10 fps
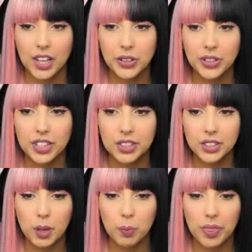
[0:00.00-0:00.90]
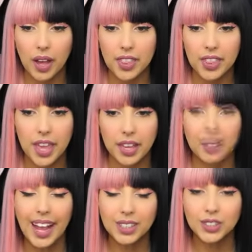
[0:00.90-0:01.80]
you going to sleep with that thing?
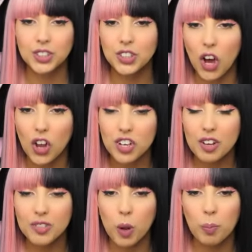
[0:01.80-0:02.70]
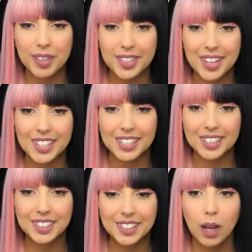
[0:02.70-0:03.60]
That's none of your
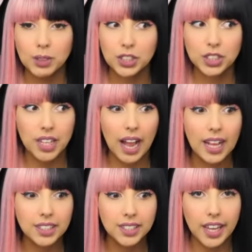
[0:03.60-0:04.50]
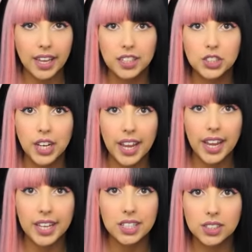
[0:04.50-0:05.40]
business. I was just asking,
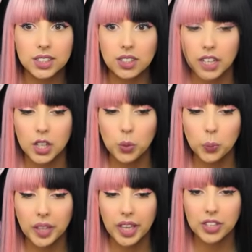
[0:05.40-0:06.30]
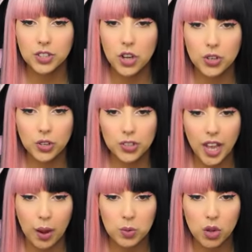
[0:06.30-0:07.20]
Jeez, can you please turn your
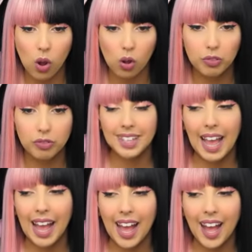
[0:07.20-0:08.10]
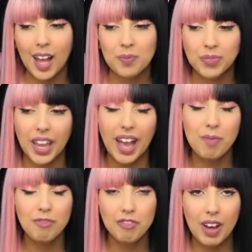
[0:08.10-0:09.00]
sound off? Nah,
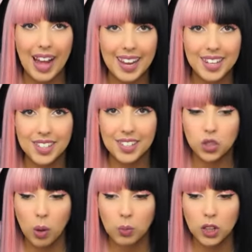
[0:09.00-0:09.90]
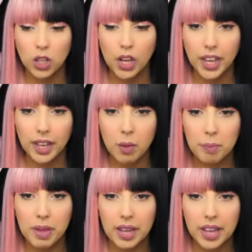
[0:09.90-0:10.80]
I'm fine. Stop looking at
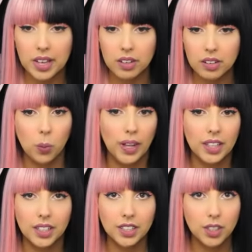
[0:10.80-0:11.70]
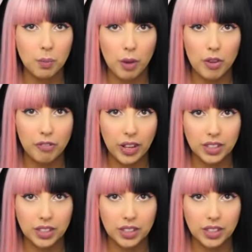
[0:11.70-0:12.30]
me. Oh, well, at least they both fell